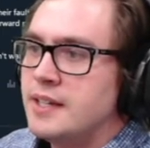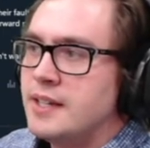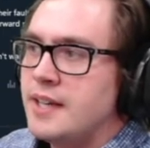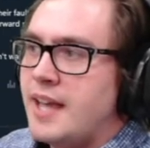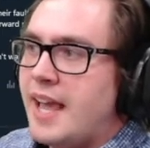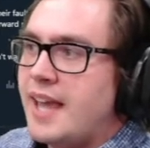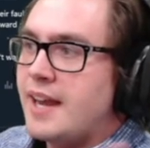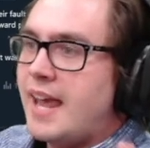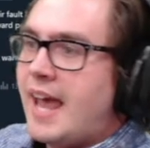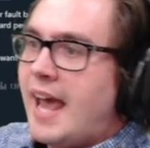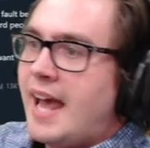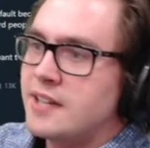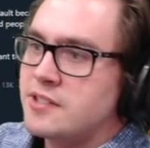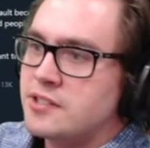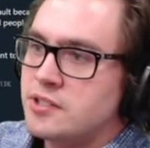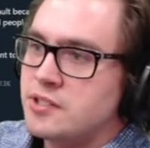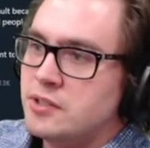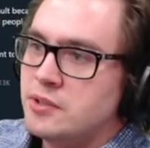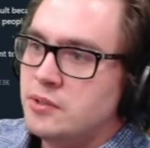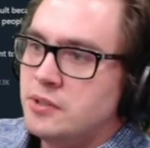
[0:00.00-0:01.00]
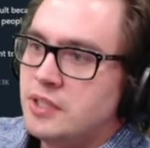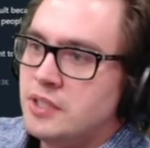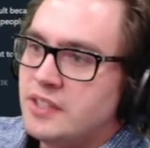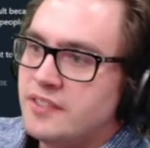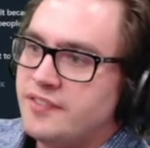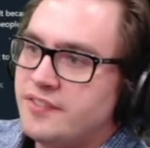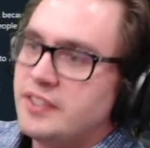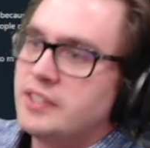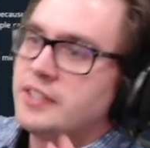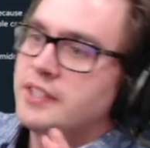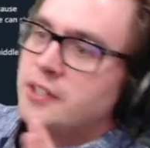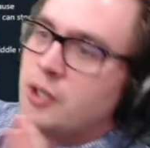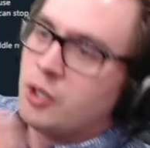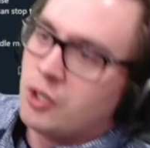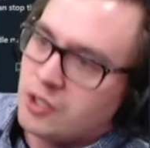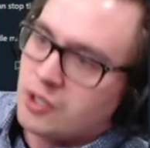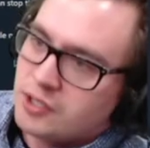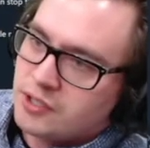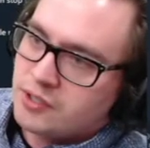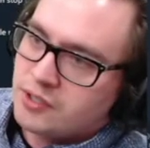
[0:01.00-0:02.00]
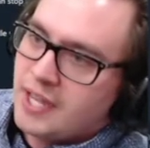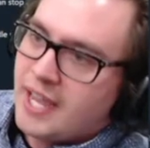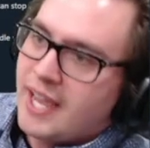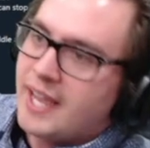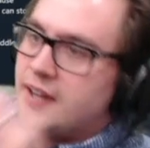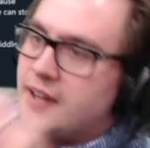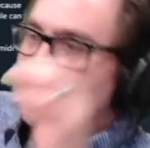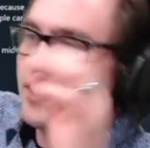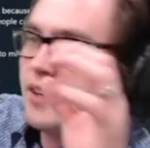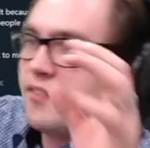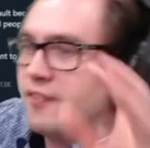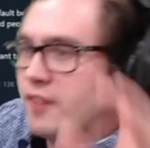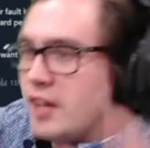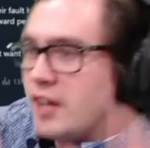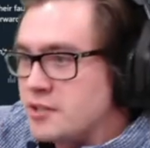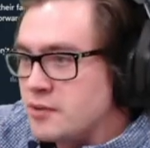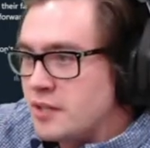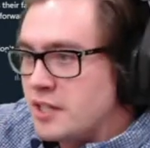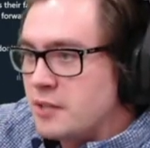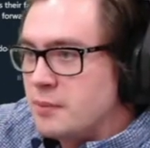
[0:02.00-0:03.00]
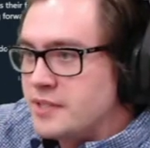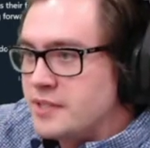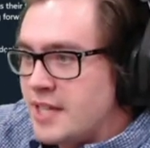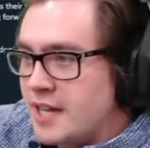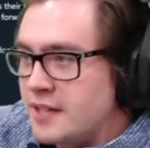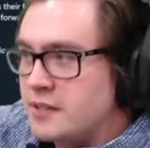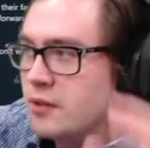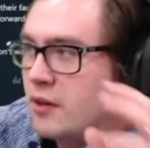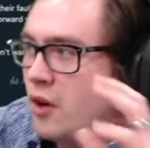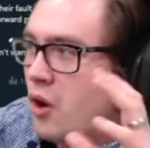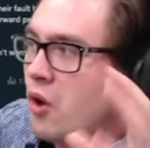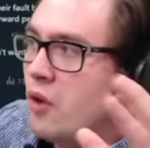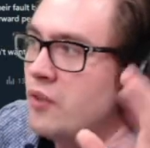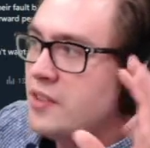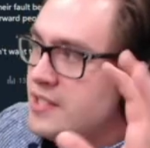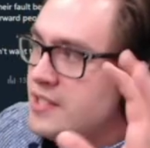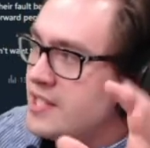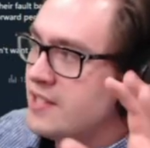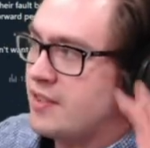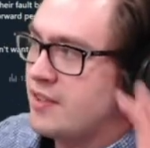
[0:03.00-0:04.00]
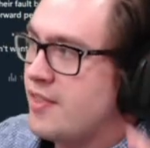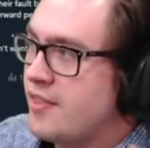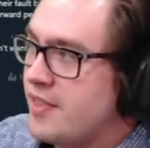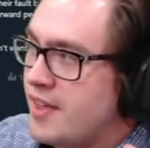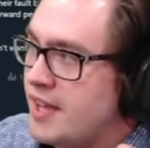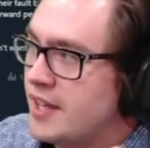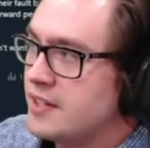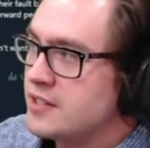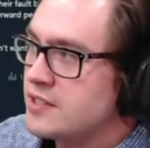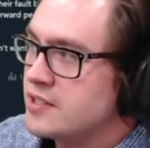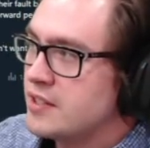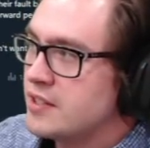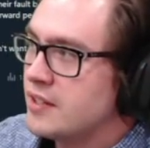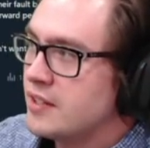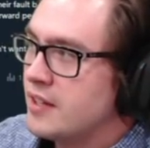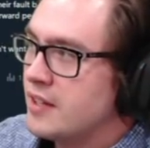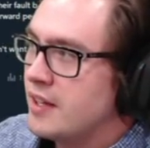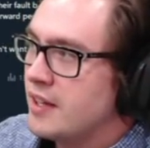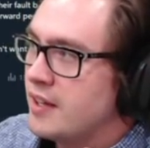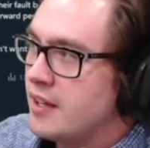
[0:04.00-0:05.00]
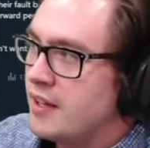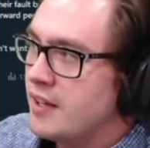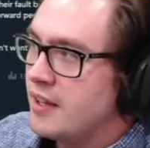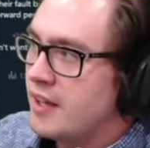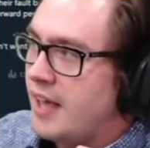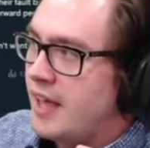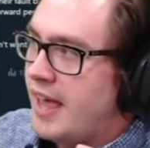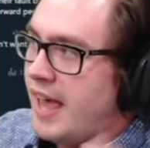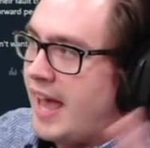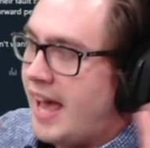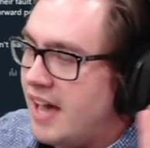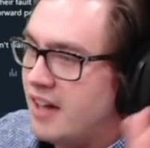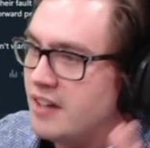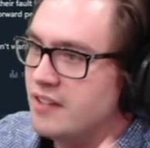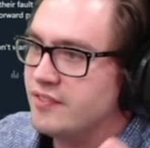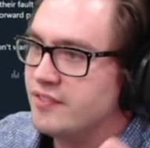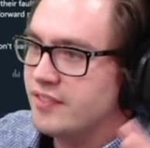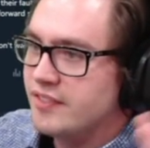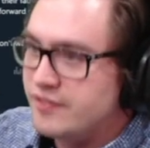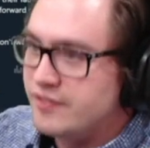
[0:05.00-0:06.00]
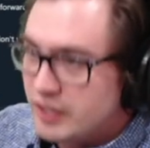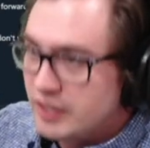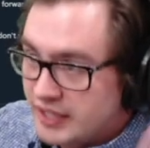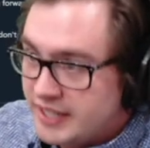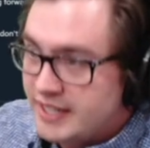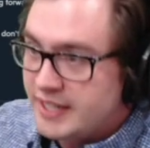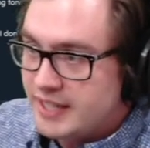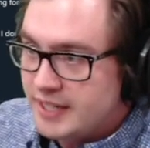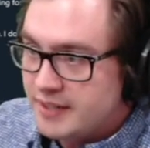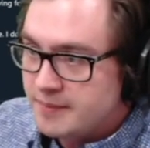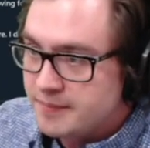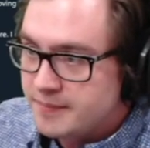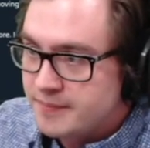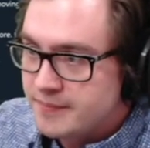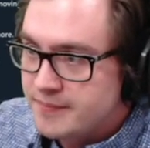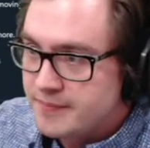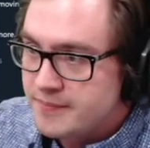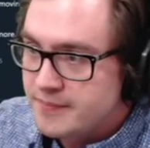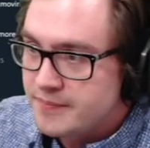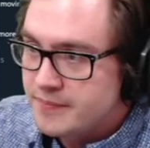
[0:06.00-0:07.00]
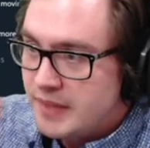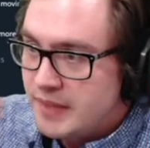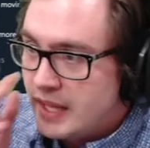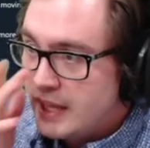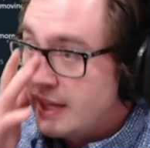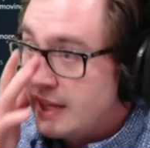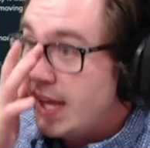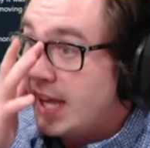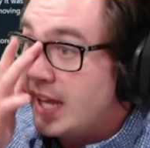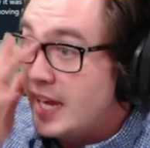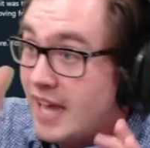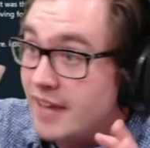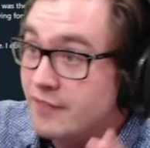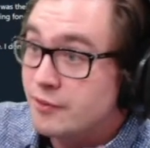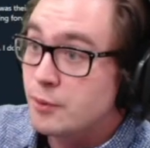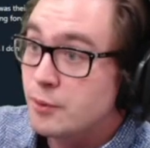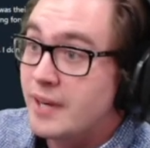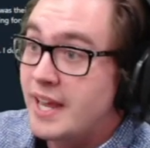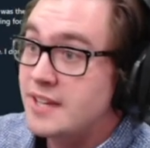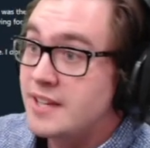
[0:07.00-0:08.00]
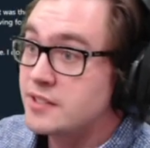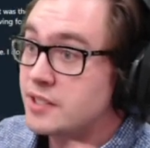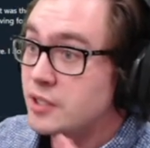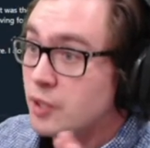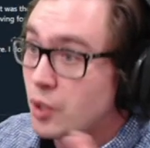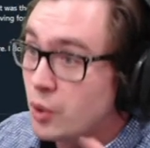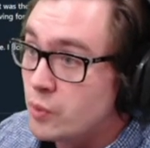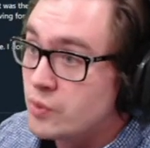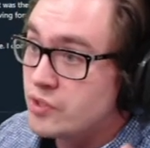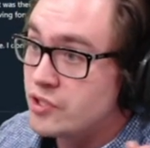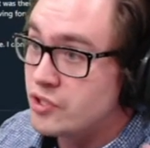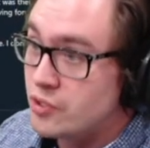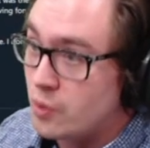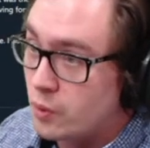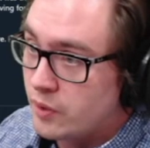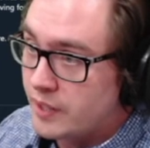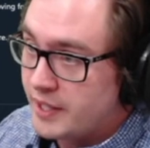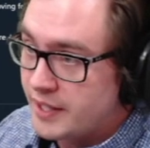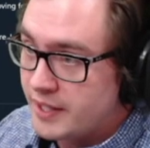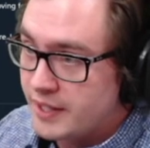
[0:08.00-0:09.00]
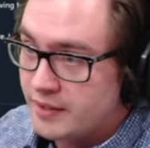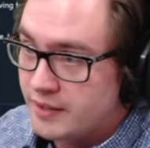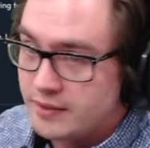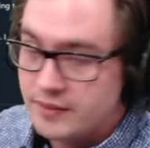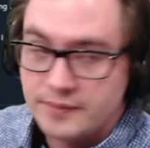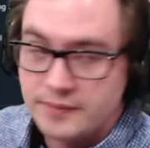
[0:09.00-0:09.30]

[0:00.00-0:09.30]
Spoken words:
and Atsu feeling hurt and frustrated with Tectone. All these different things have validity, and everyone has their own story in it.